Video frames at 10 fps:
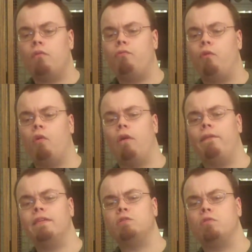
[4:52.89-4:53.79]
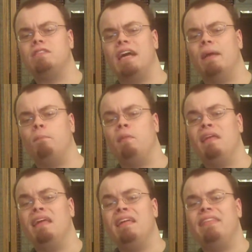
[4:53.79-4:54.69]
for the short time
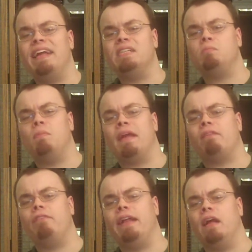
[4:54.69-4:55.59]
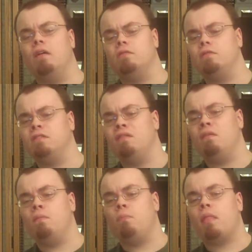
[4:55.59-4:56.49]
that he's been making videos.
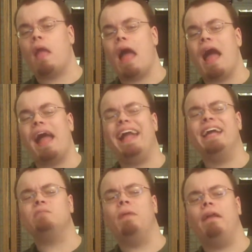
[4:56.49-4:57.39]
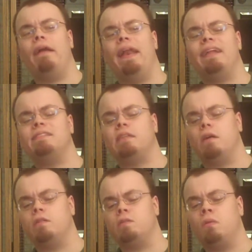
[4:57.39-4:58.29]
He has better editing
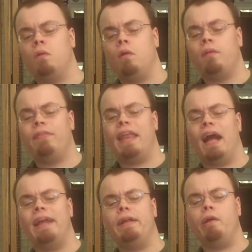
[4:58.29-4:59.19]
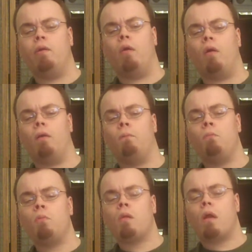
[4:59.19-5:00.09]
skills than I do, or
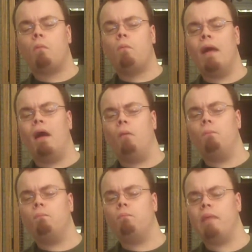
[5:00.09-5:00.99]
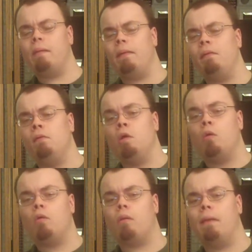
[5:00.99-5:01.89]
well, maybe
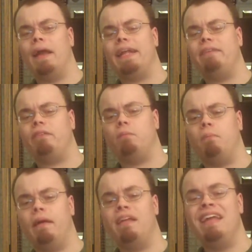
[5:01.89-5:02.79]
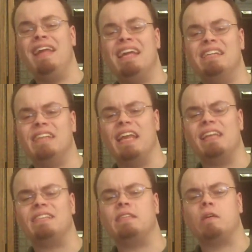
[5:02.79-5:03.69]
we're about even, but his
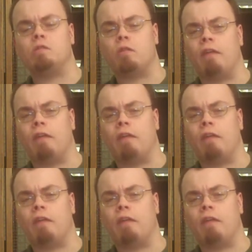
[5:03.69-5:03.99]
editing skills are